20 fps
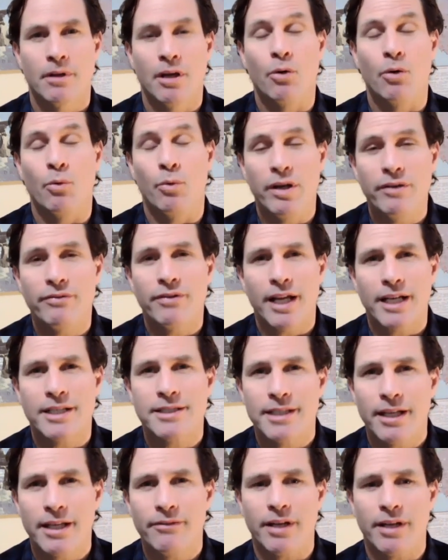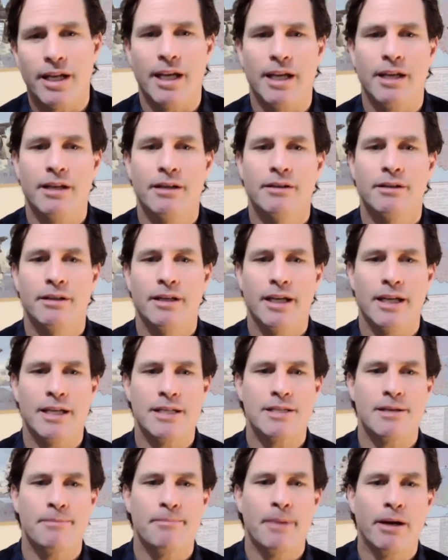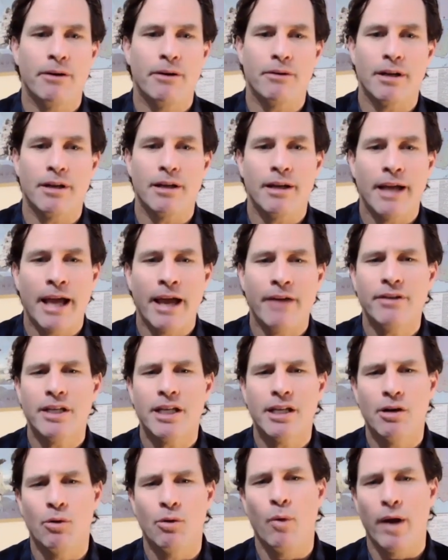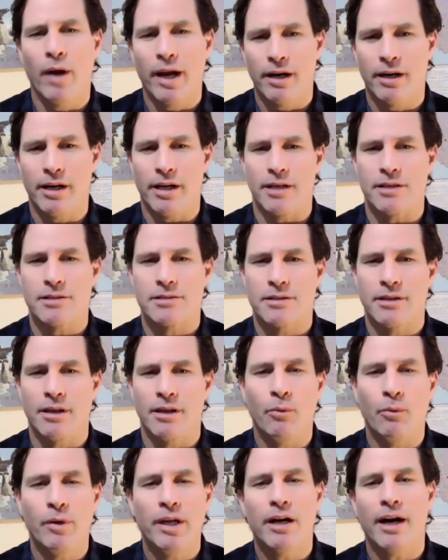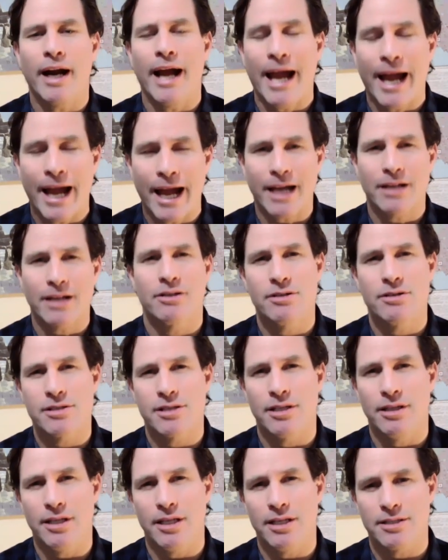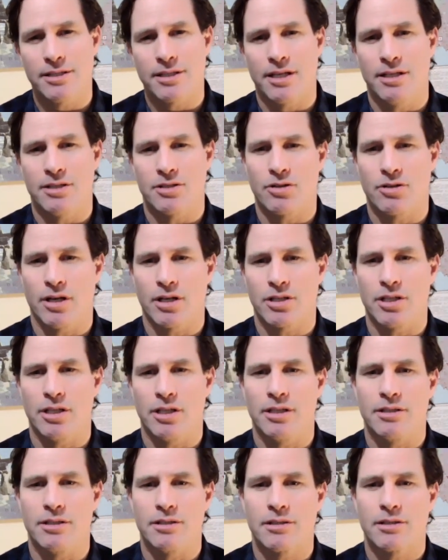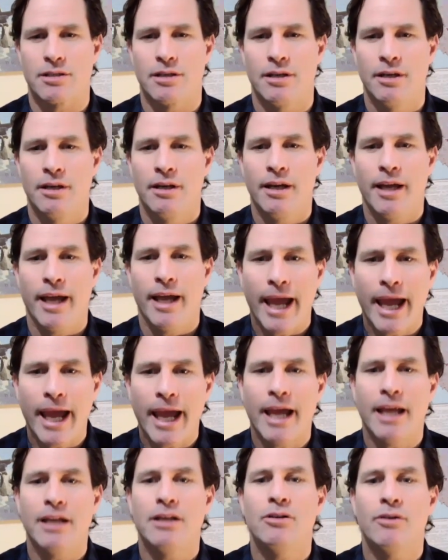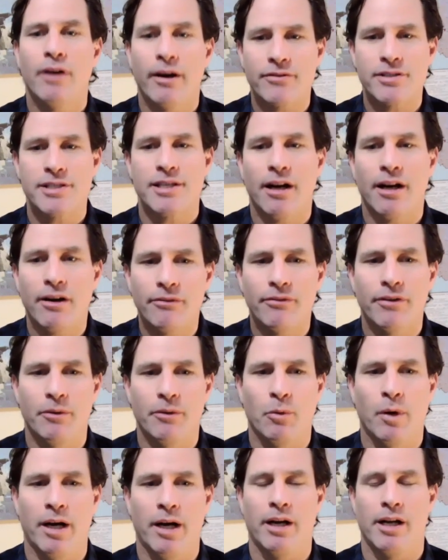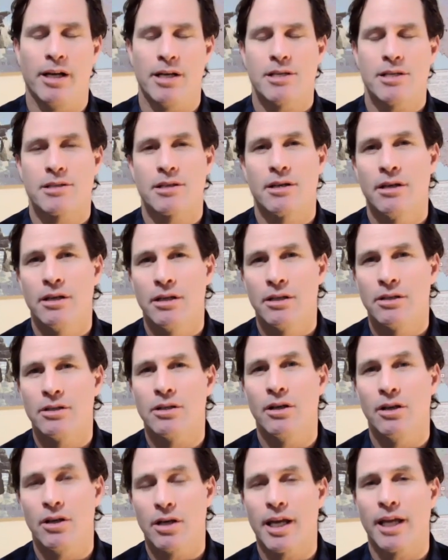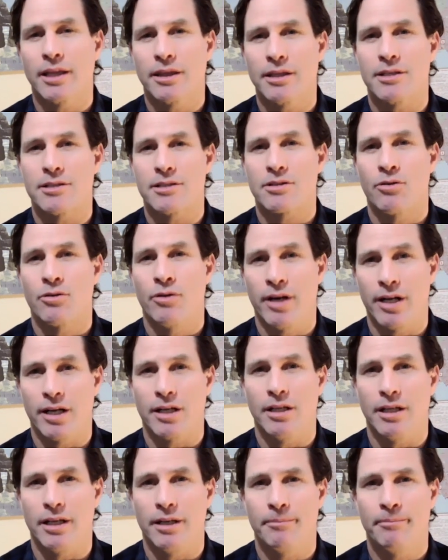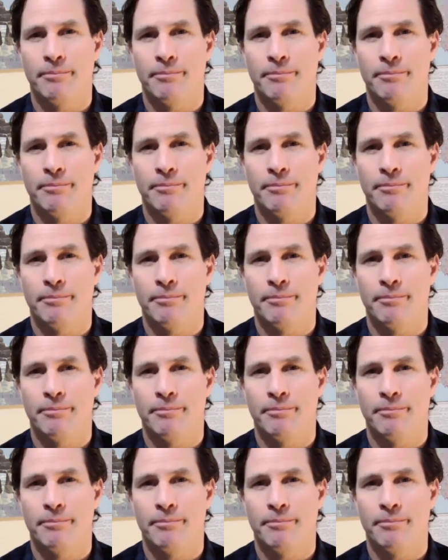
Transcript: Reflexivity is about having an awareness that we are actors in these constructions and to have self-awareness to look at this critically.